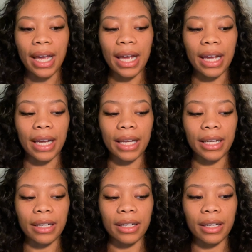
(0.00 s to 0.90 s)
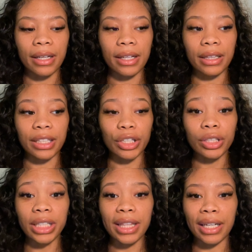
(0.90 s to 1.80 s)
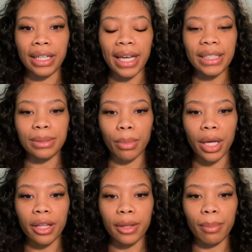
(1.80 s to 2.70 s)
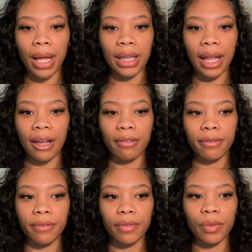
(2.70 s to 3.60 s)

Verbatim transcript: And literally the next month, my life